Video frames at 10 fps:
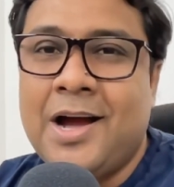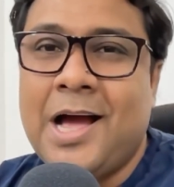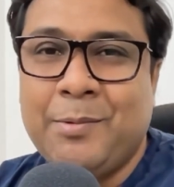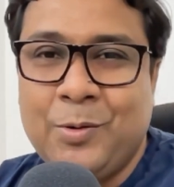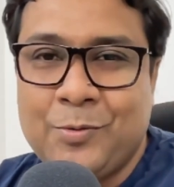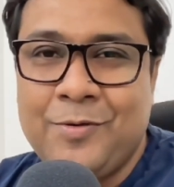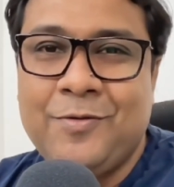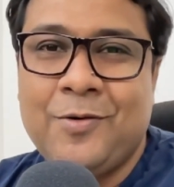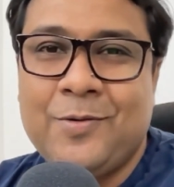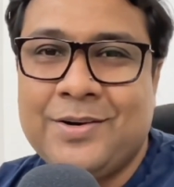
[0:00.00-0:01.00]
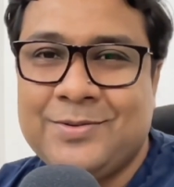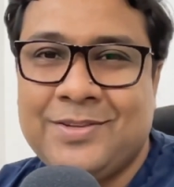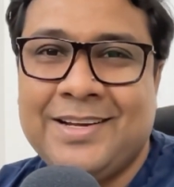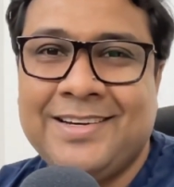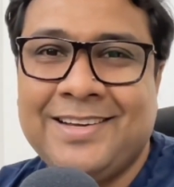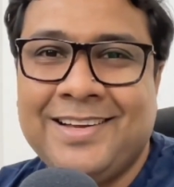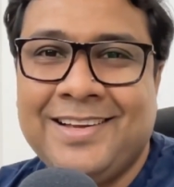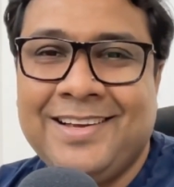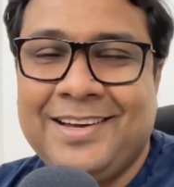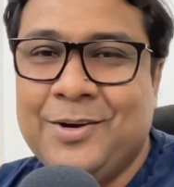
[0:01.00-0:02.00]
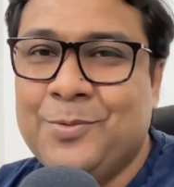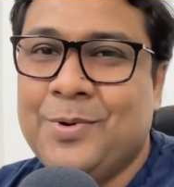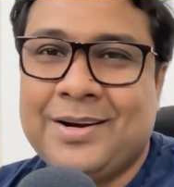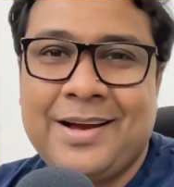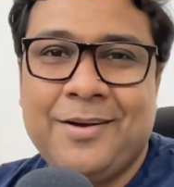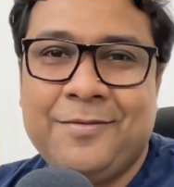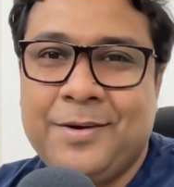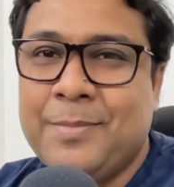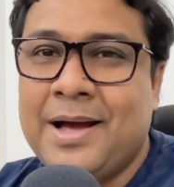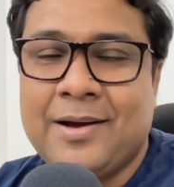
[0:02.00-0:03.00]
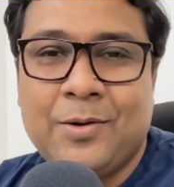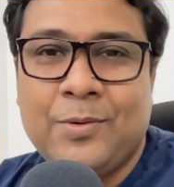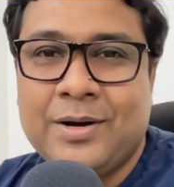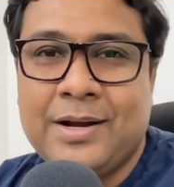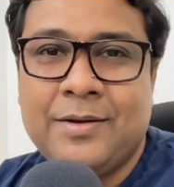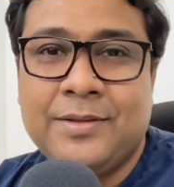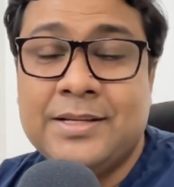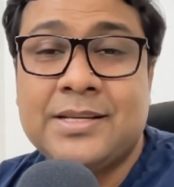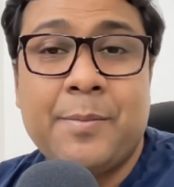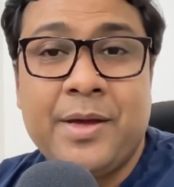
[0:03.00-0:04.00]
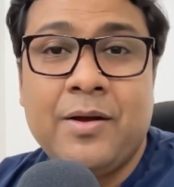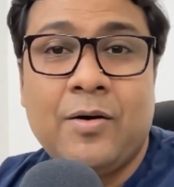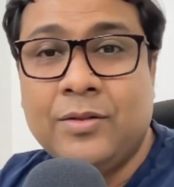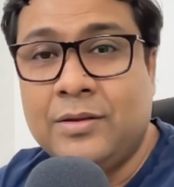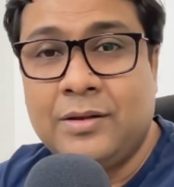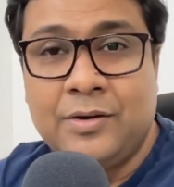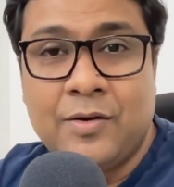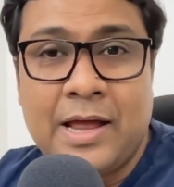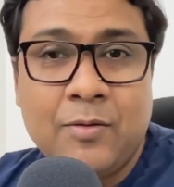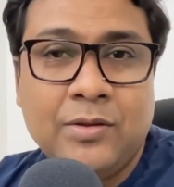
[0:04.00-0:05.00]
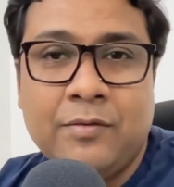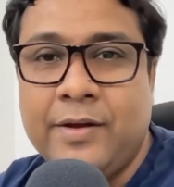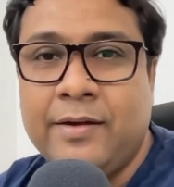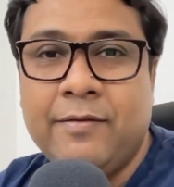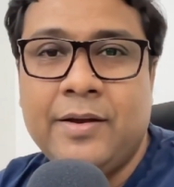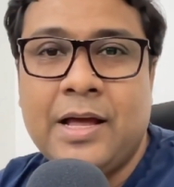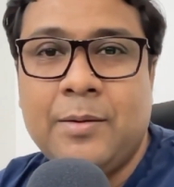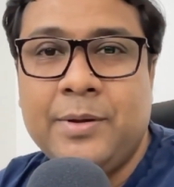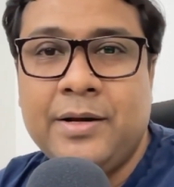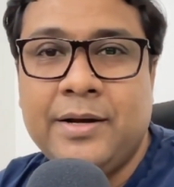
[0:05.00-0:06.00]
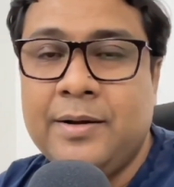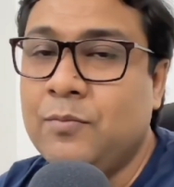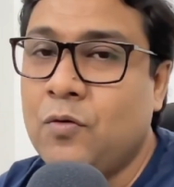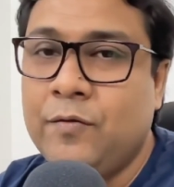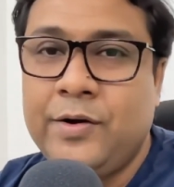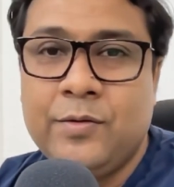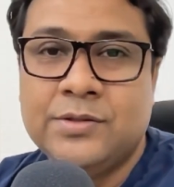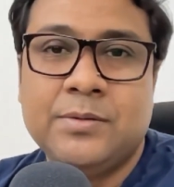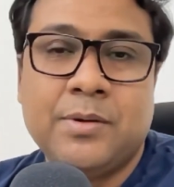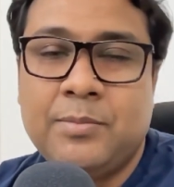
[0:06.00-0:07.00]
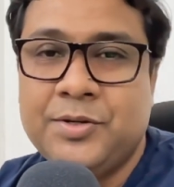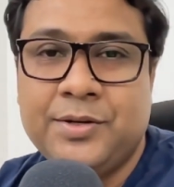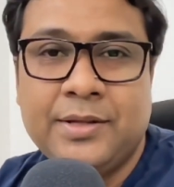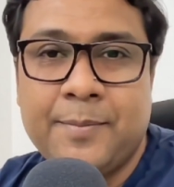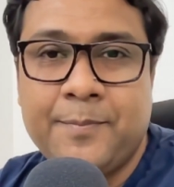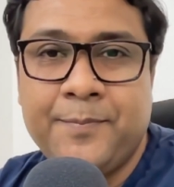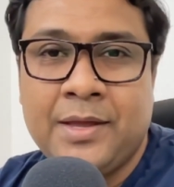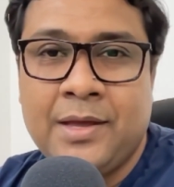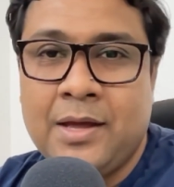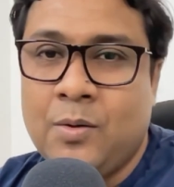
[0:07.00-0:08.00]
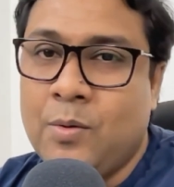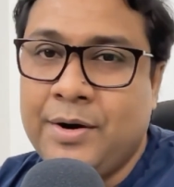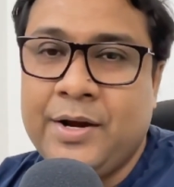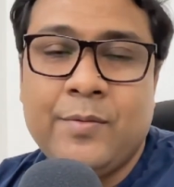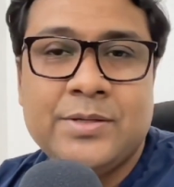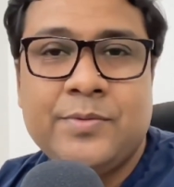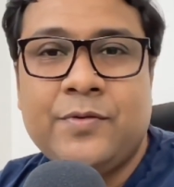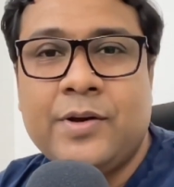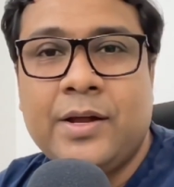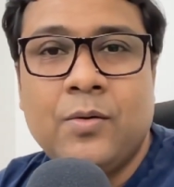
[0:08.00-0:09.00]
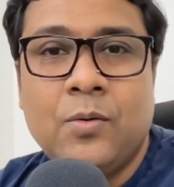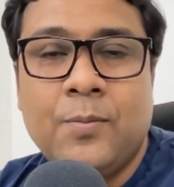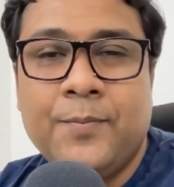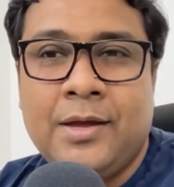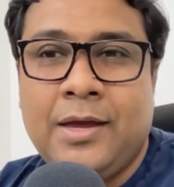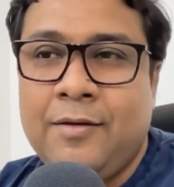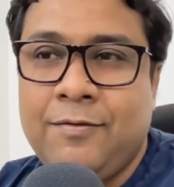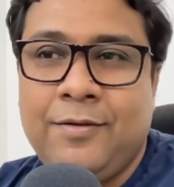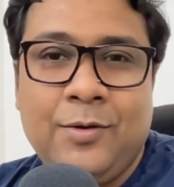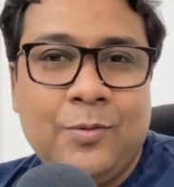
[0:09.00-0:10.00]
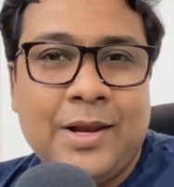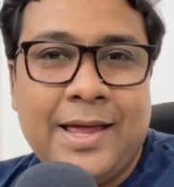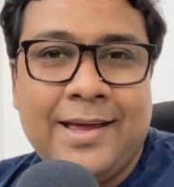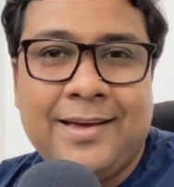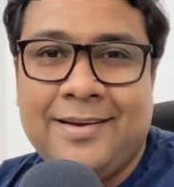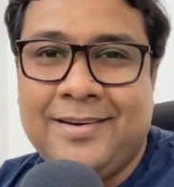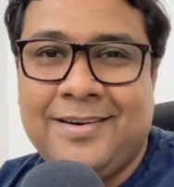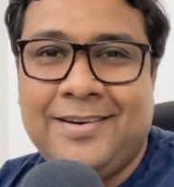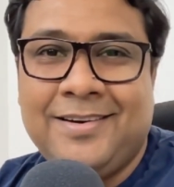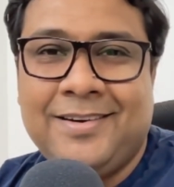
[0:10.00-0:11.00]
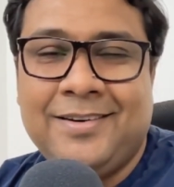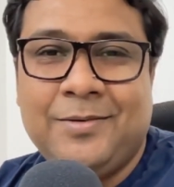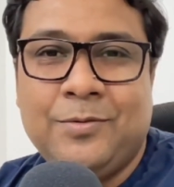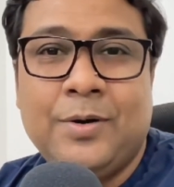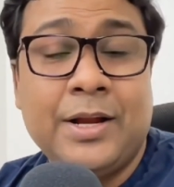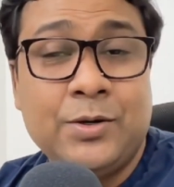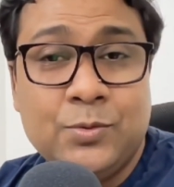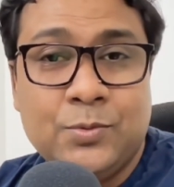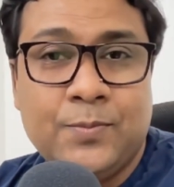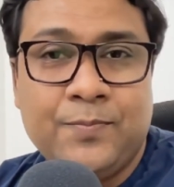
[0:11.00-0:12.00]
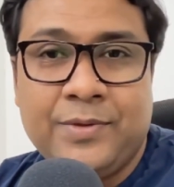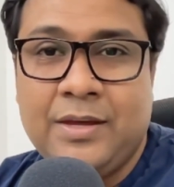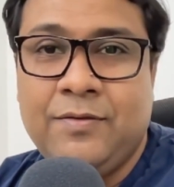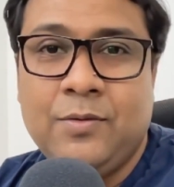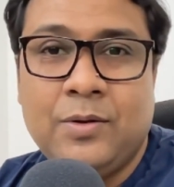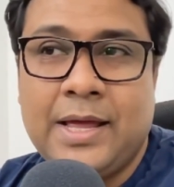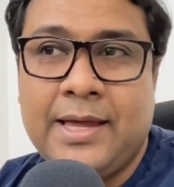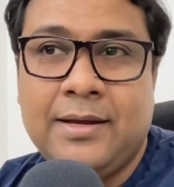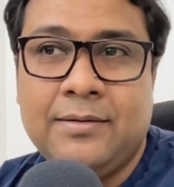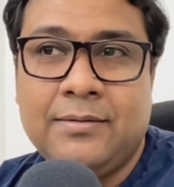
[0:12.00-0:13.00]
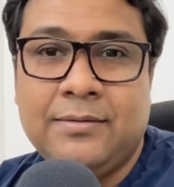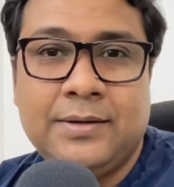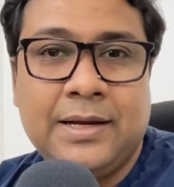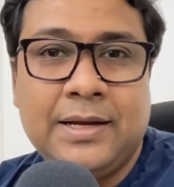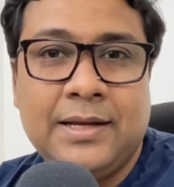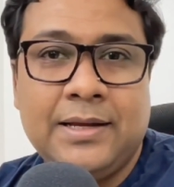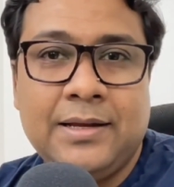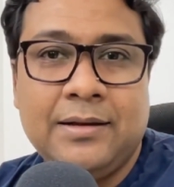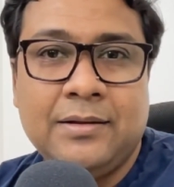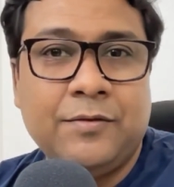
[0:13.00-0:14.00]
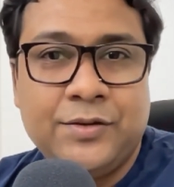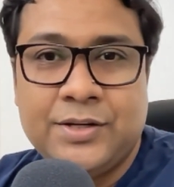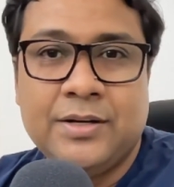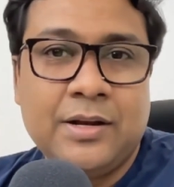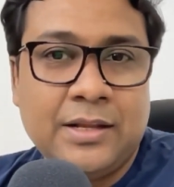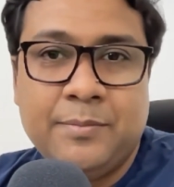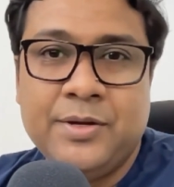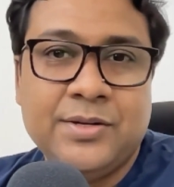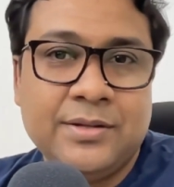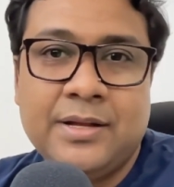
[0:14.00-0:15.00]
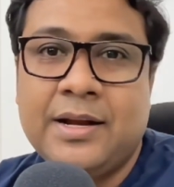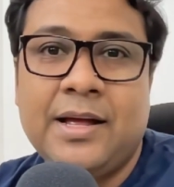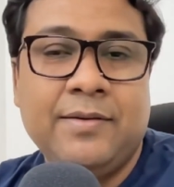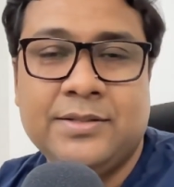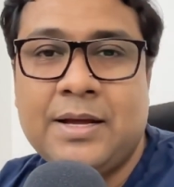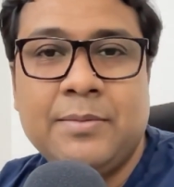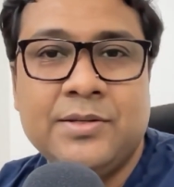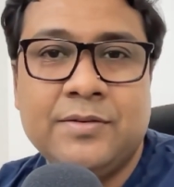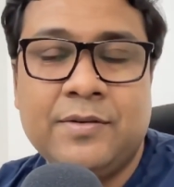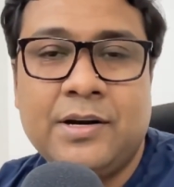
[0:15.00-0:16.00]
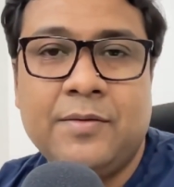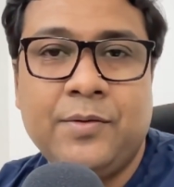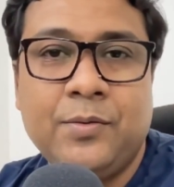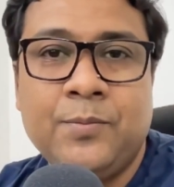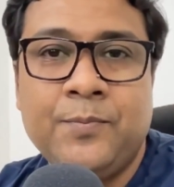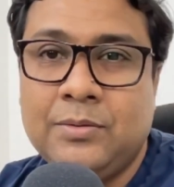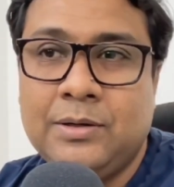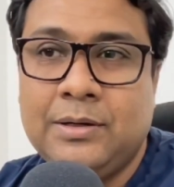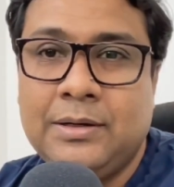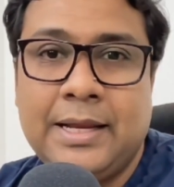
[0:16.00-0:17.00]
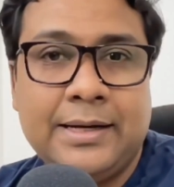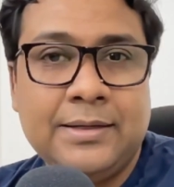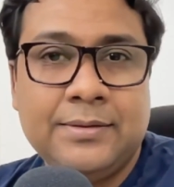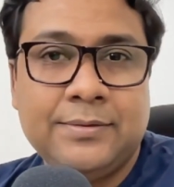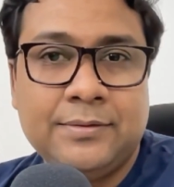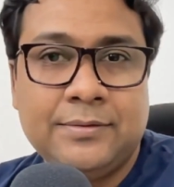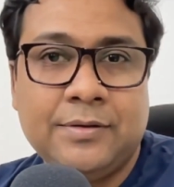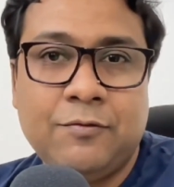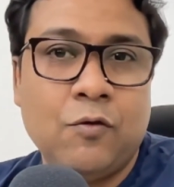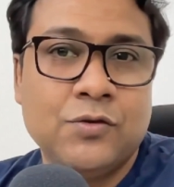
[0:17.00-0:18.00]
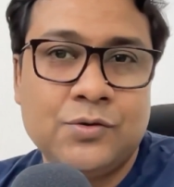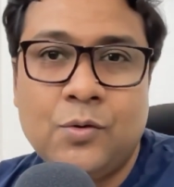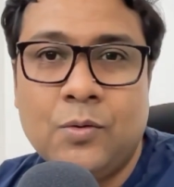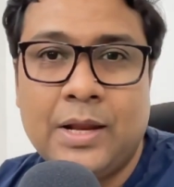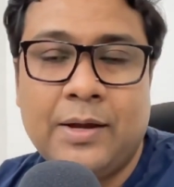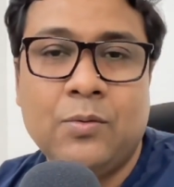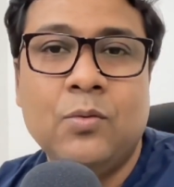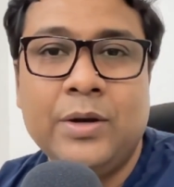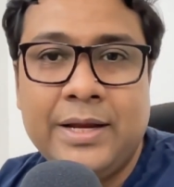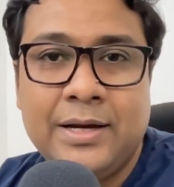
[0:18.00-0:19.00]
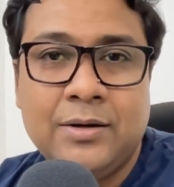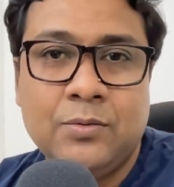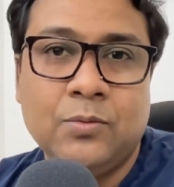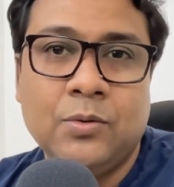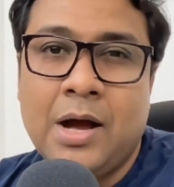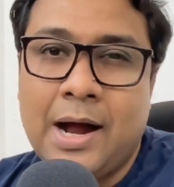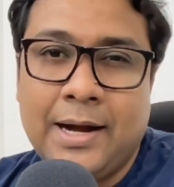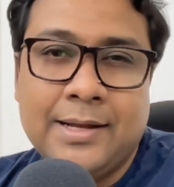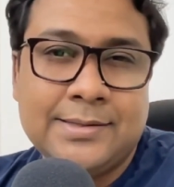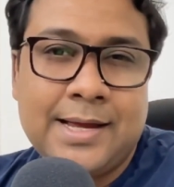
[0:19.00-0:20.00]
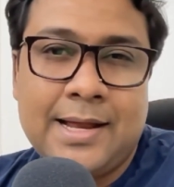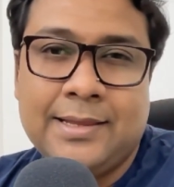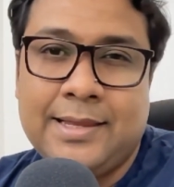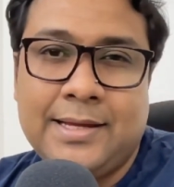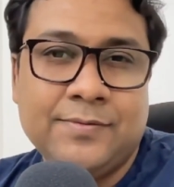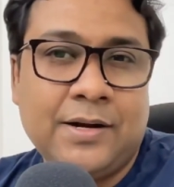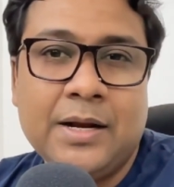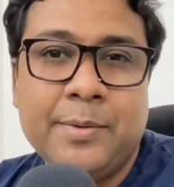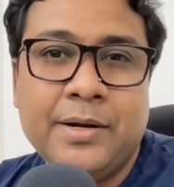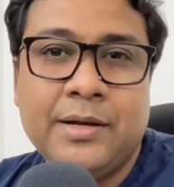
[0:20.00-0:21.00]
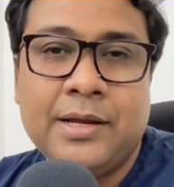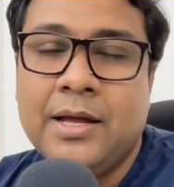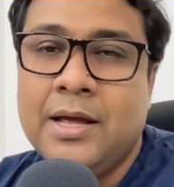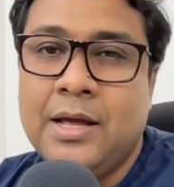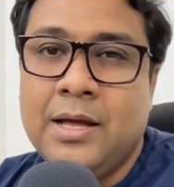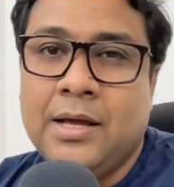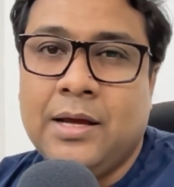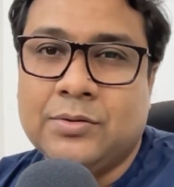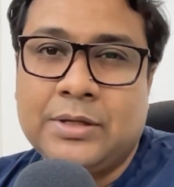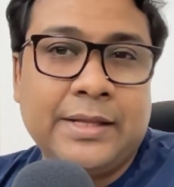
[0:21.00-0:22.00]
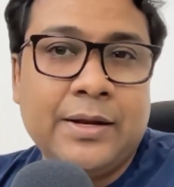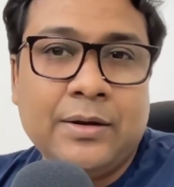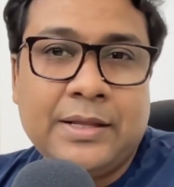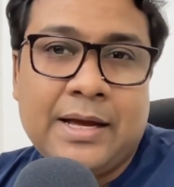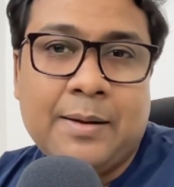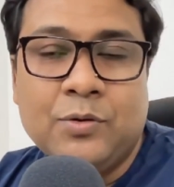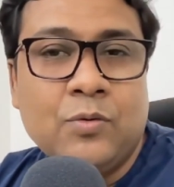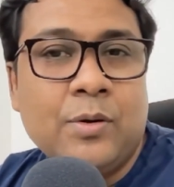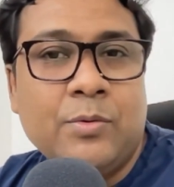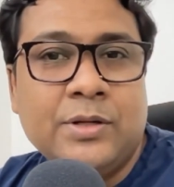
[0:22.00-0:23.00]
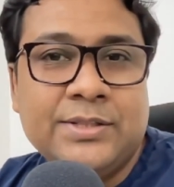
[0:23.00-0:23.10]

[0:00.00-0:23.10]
i will looking forward so that you know what kind of feedback or what kind of things coming on you know along the way when i'll be creating more videos and publishing them one request before i go if you like uh, what i do if you like really the vision and the mission that i have established in front of you let the folks know like who need to understand things fundamentally so that they, they come to know about the